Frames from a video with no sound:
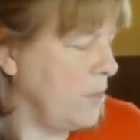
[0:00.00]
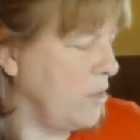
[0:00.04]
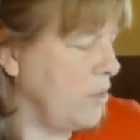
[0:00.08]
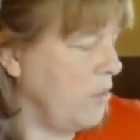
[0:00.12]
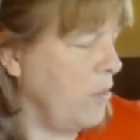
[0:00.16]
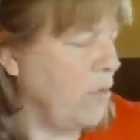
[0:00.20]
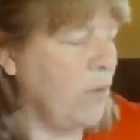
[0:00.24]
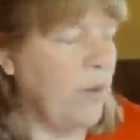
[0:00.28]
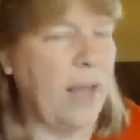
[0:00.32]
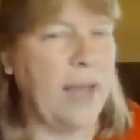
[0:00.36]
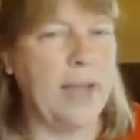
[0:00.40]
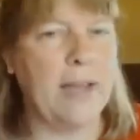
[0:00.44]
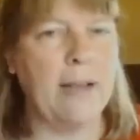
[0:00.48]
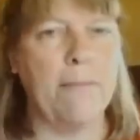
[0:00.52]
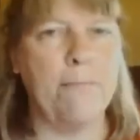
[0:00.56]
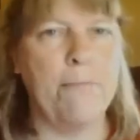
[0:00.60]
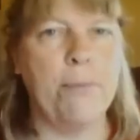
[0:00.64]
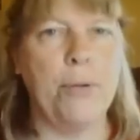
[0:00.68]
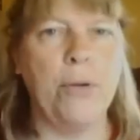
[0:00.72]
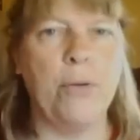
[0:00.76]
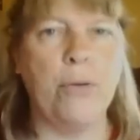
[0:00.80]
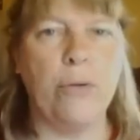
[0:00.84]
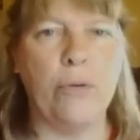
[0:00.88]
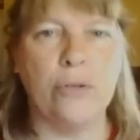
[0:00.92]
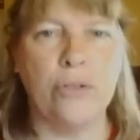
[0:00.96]
So they're like
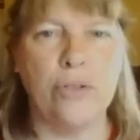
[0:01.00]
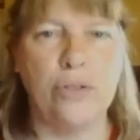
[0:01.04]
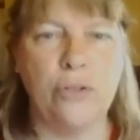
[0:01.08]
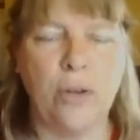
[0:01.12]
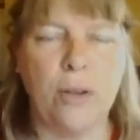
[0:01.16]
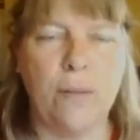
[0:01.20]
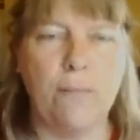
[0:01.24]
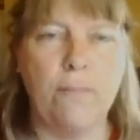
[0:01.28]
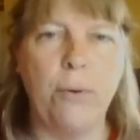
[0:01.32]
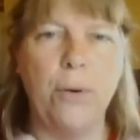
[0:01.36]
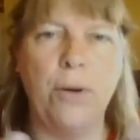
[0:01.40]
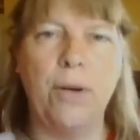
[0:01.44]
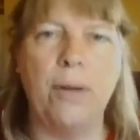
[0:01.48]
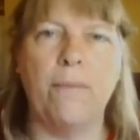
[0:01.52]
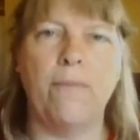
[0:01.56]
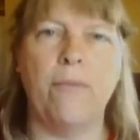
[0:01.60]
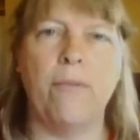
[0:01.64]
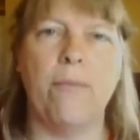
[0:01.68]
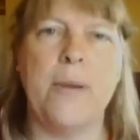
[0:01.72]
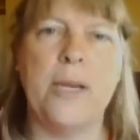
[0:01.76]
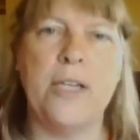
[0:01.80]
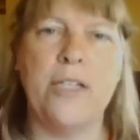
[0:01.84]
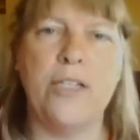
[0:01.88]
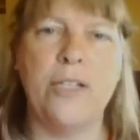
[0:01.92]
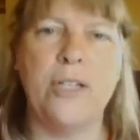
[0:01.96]
computers. You can put
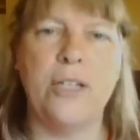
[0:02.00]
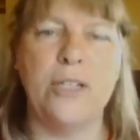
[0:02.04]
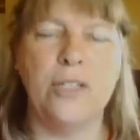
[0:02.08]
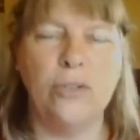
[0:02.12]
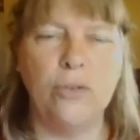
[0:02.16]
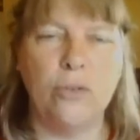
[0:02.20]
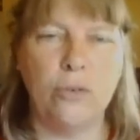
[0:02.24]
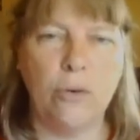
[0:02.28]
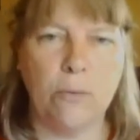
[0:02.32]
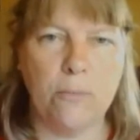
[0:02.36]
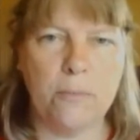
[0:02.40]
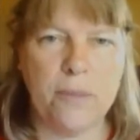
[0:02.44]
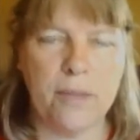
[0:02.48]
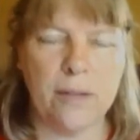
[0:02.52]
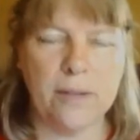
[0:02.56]
information into them,